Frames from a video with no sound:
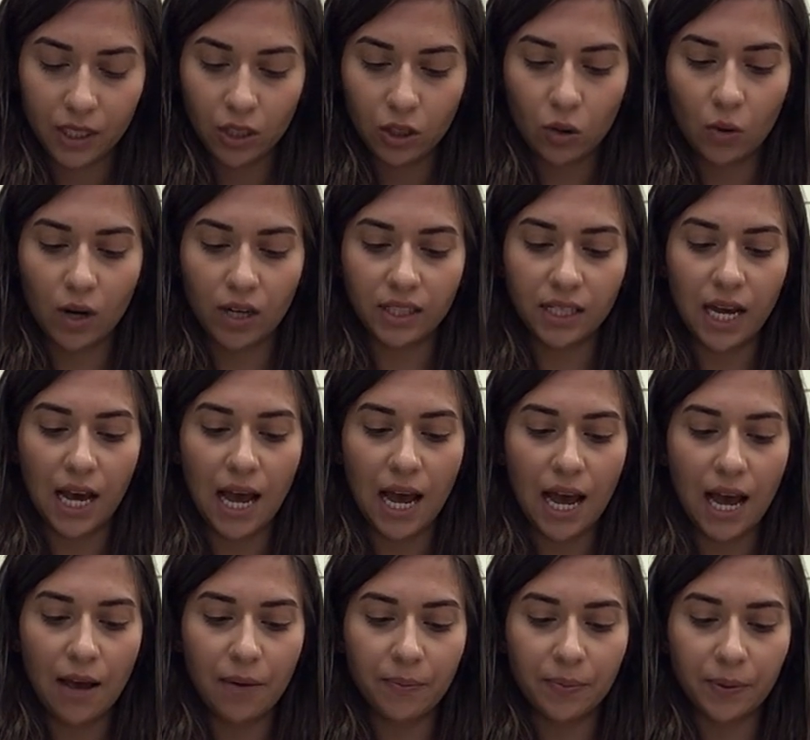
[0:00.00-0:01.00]
So our
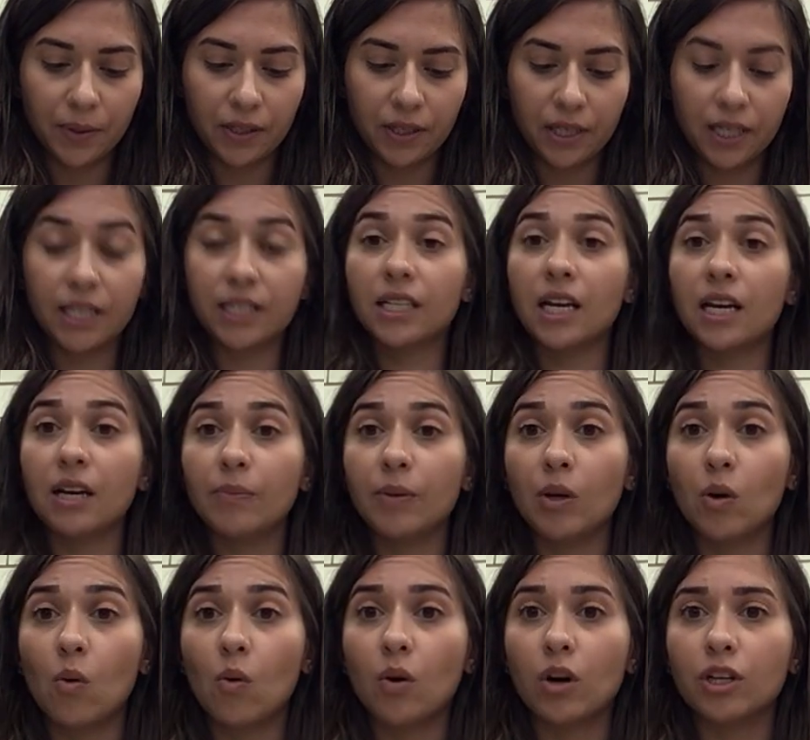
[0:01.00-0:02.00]
top is going to
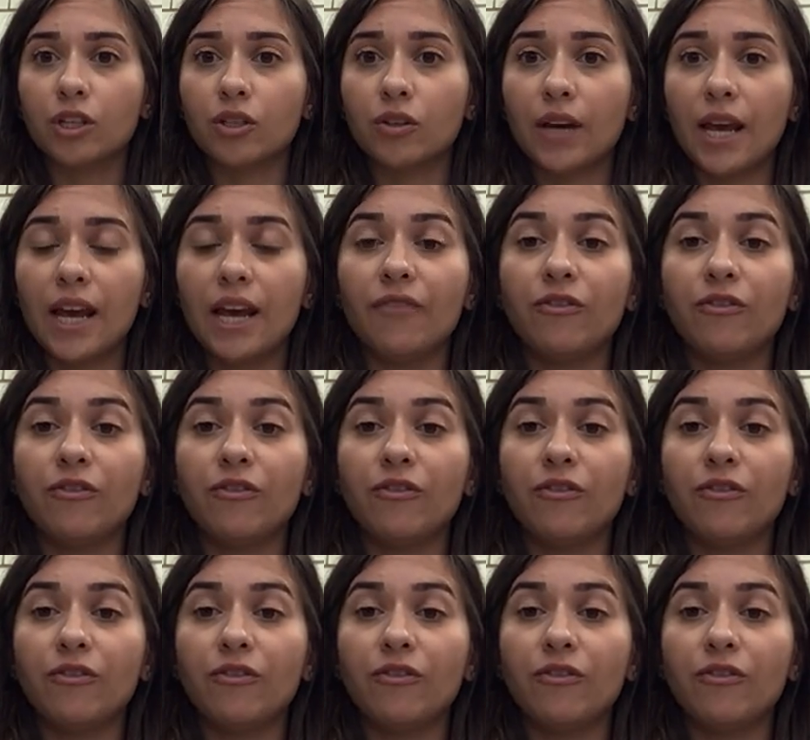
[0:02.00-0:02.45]
be orange, okay?